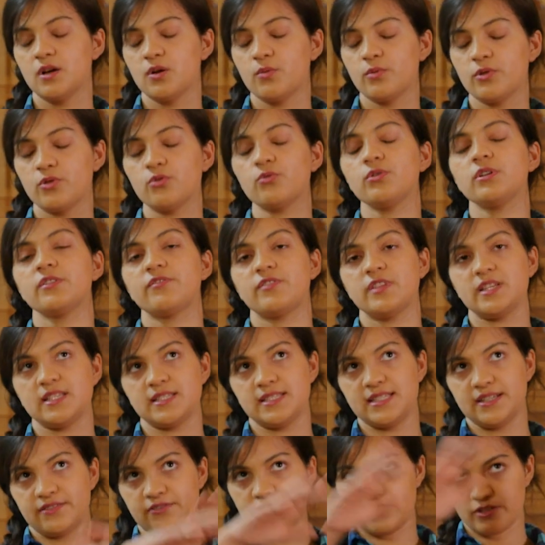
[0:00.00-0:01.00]
with all of these
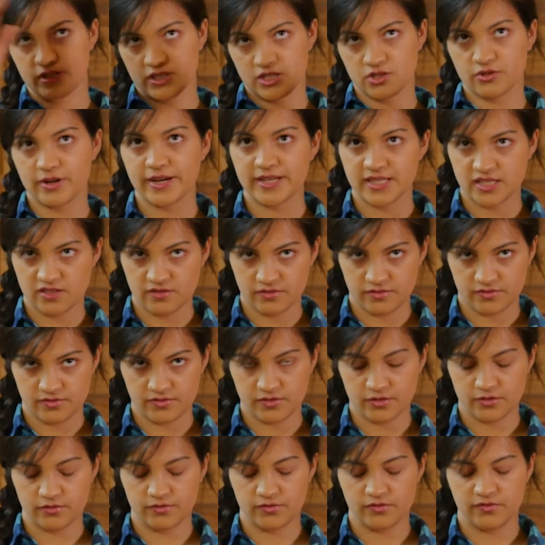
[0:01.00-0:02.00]
different strains
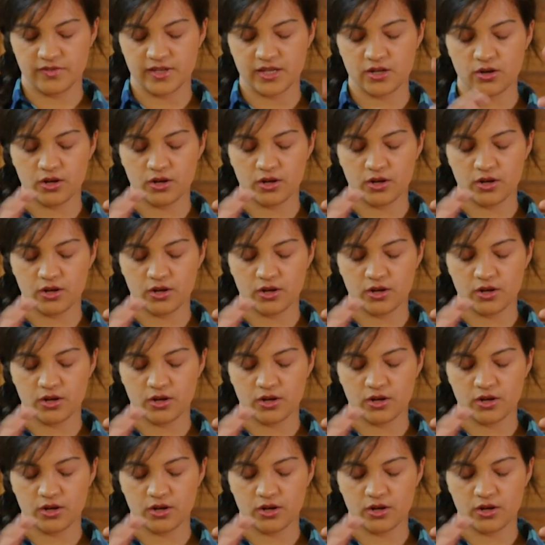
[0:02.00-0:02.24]
of, of V.